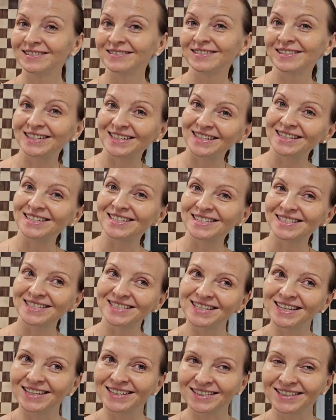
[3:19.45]
Zaveri
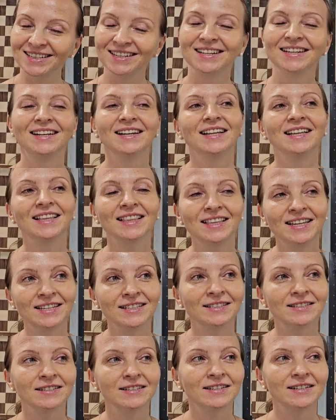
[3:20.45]
said
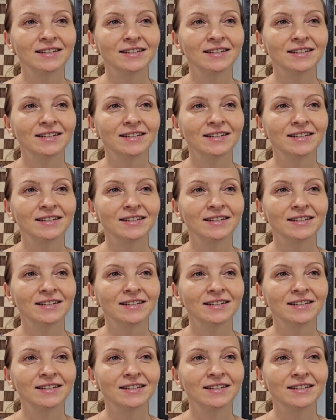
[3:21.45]
that